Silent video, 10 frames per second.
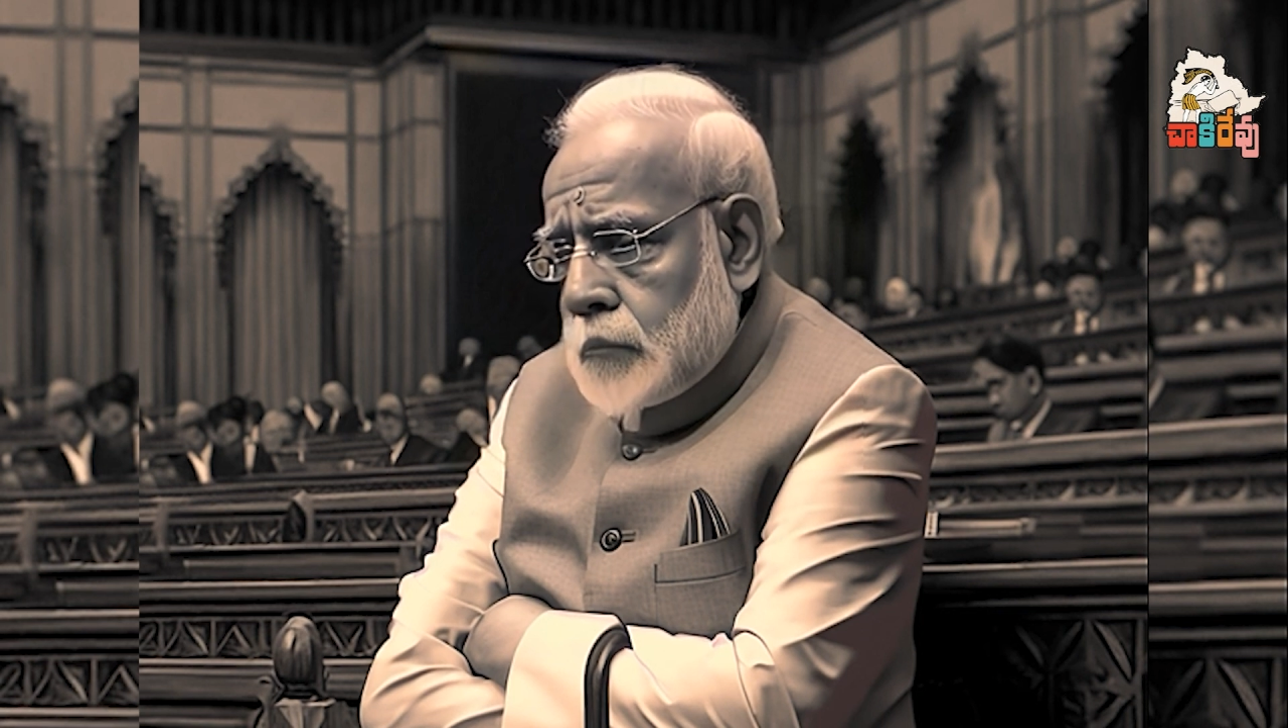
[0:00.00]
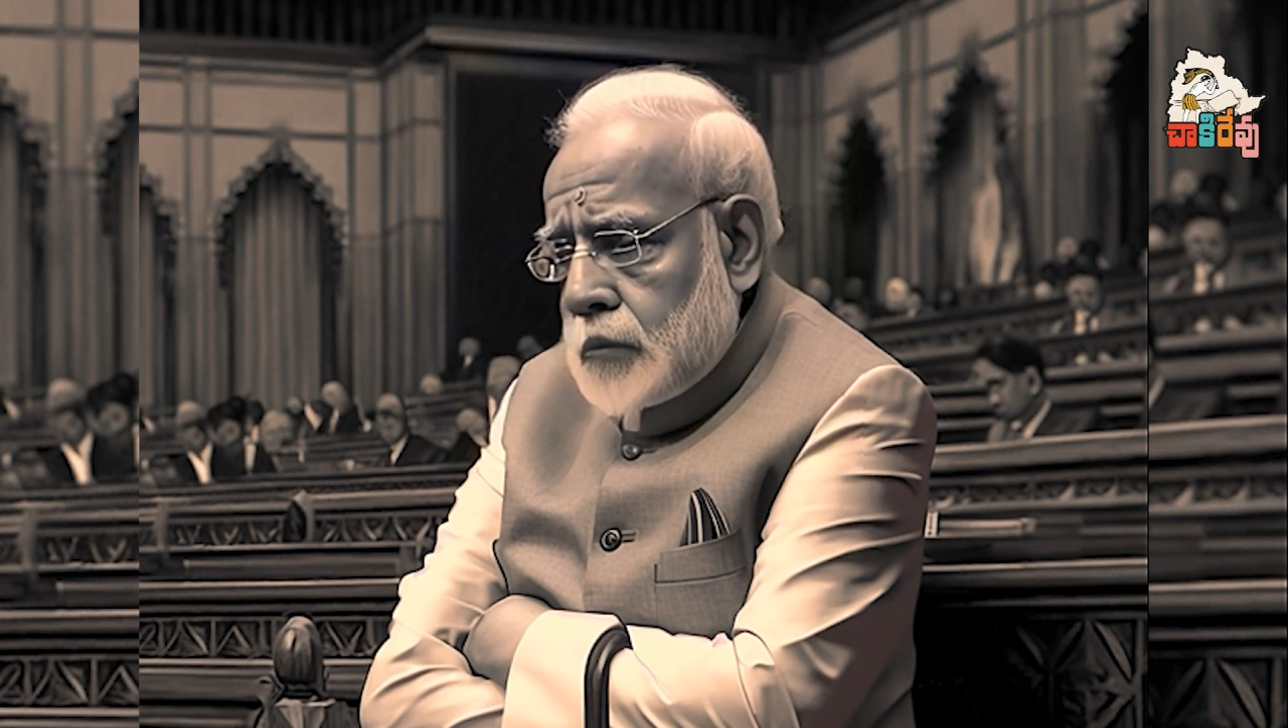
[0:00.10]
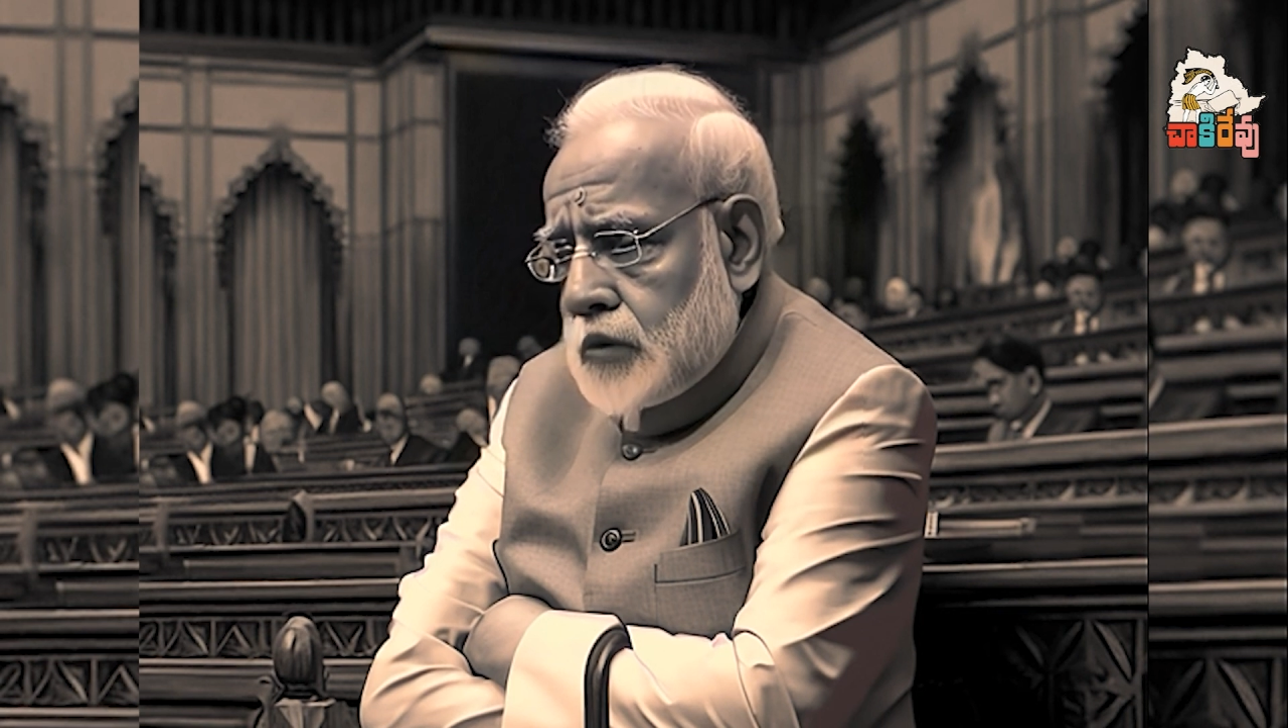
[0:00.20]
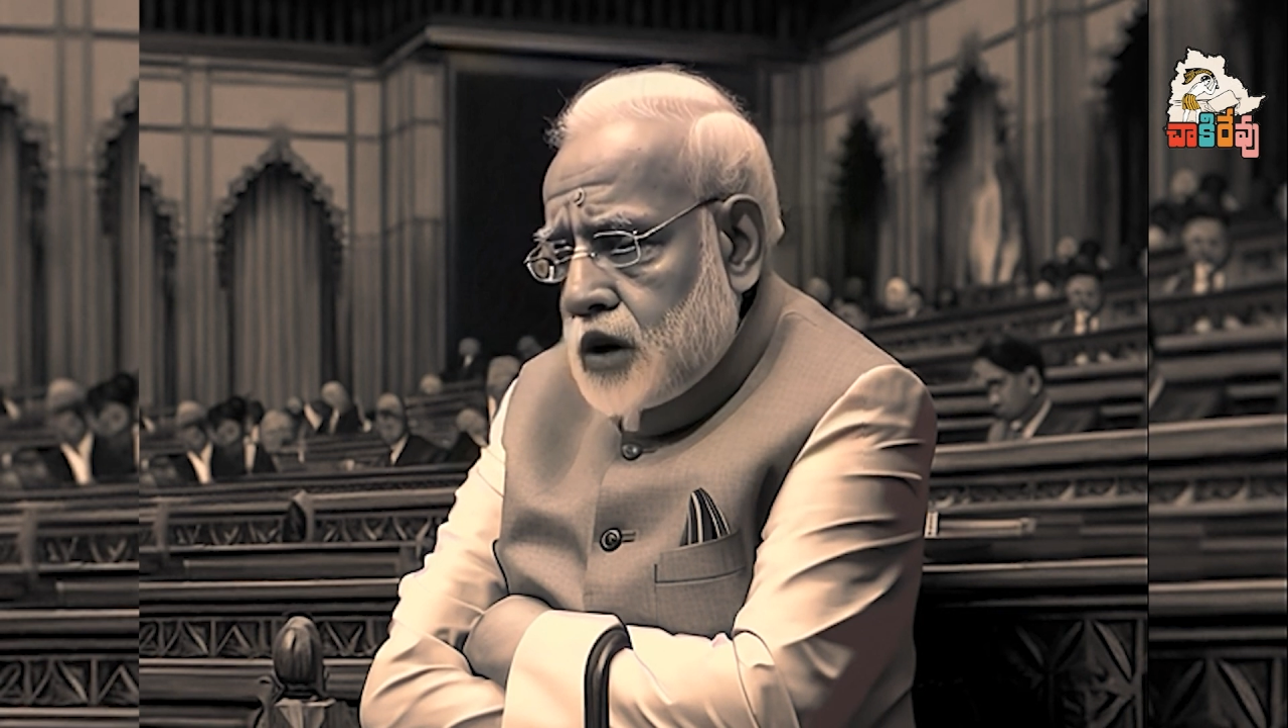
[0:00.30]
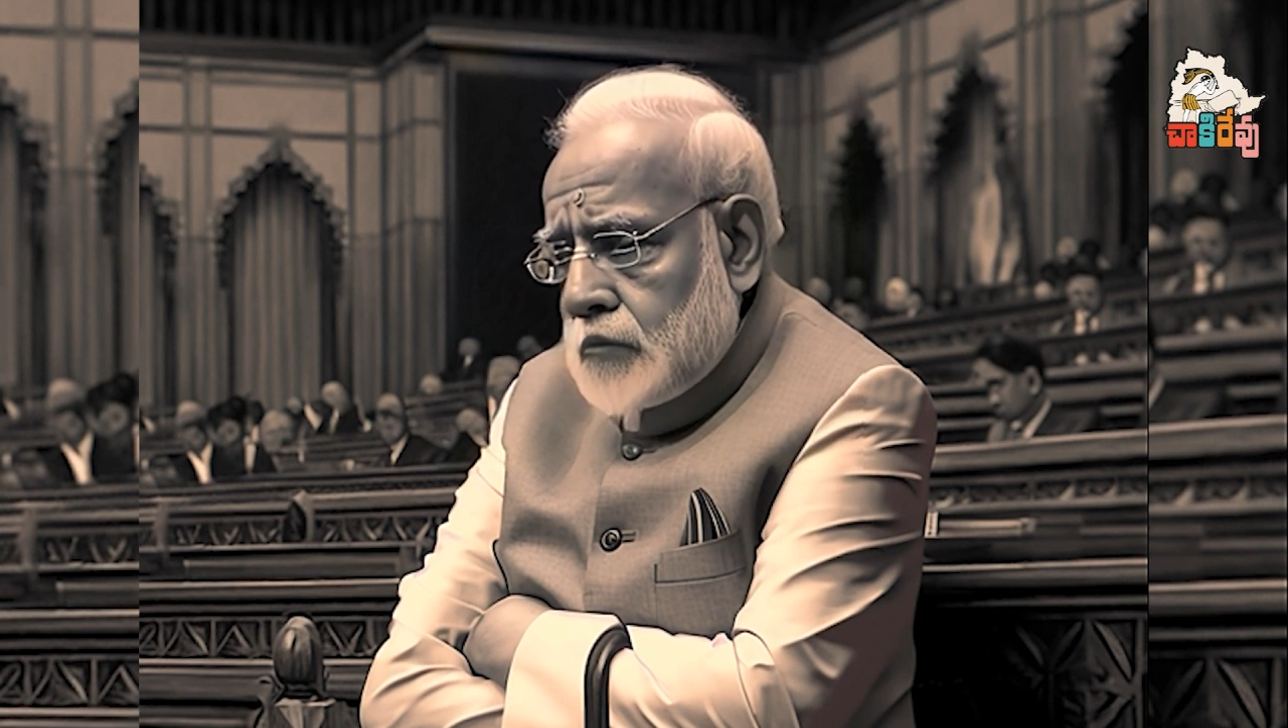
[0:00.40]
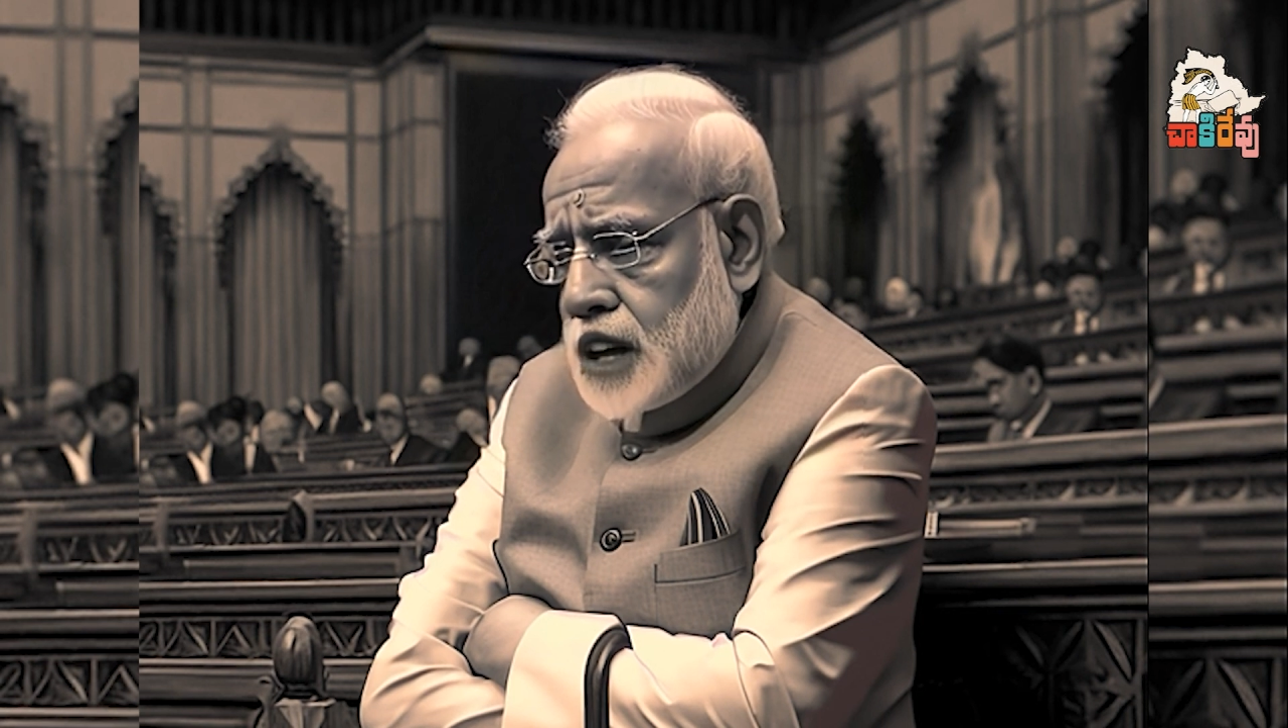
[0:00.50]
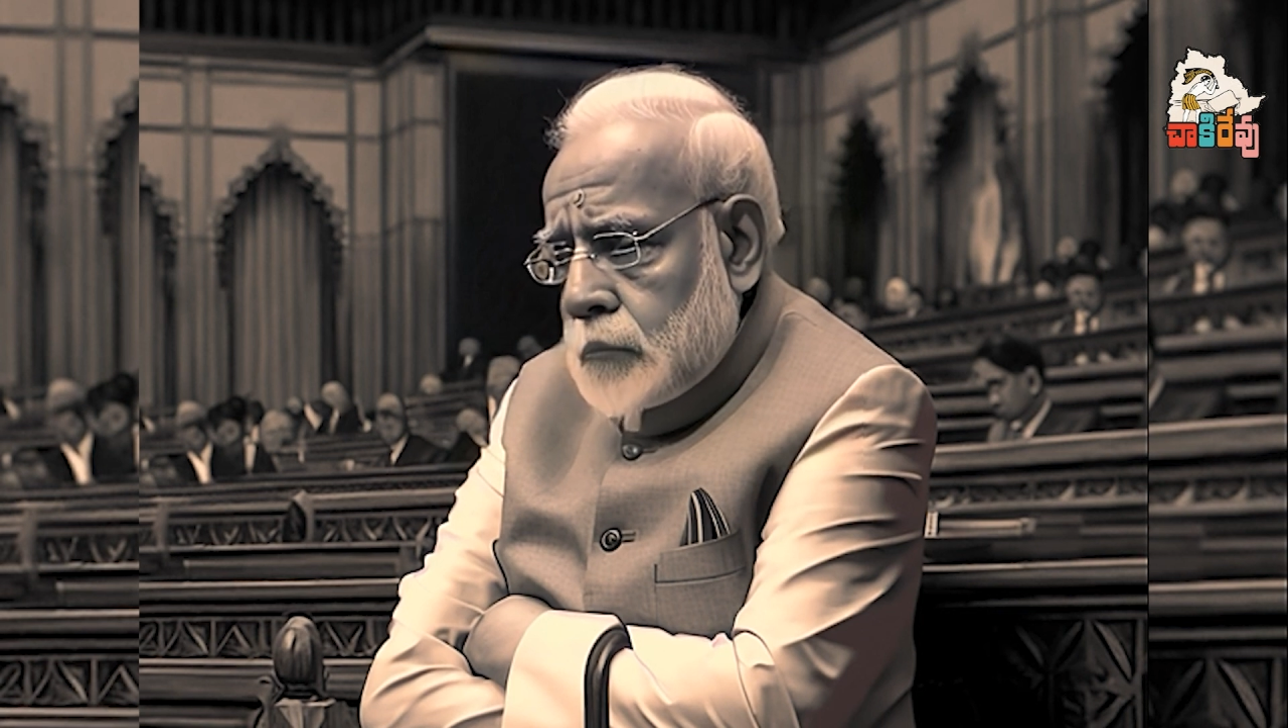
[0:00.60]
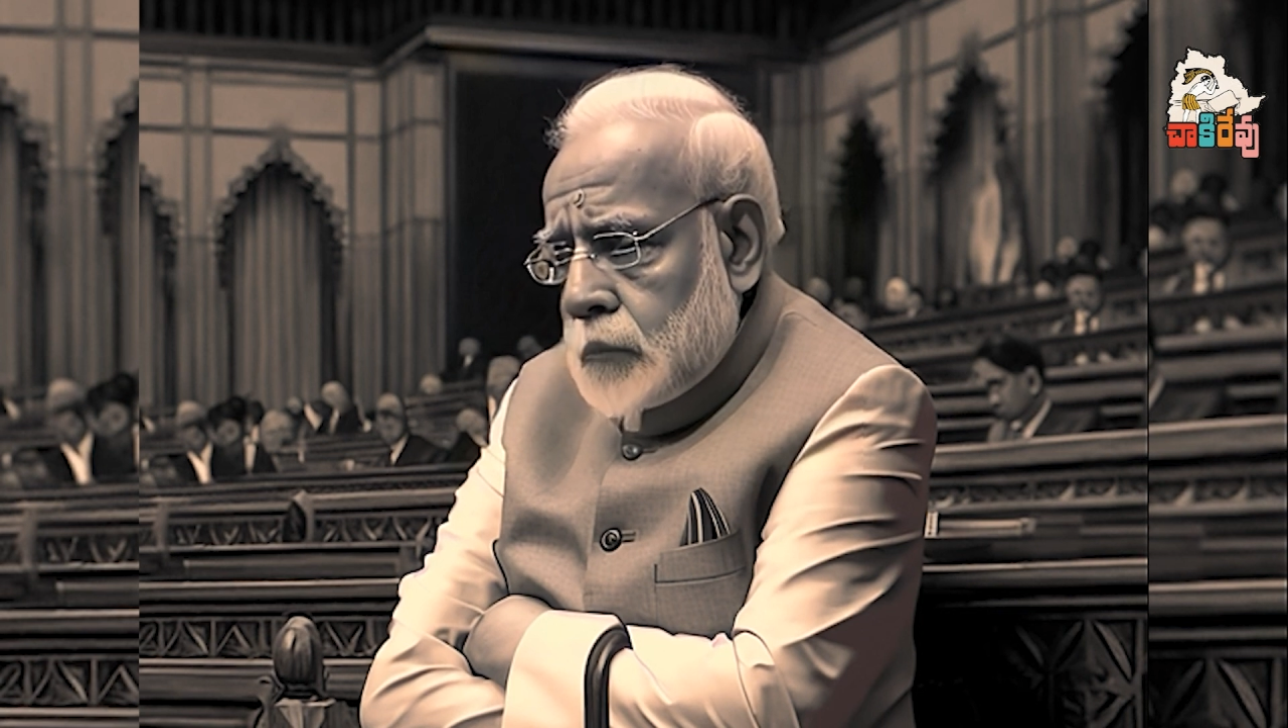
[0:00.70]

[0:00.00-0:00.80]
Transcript: about serving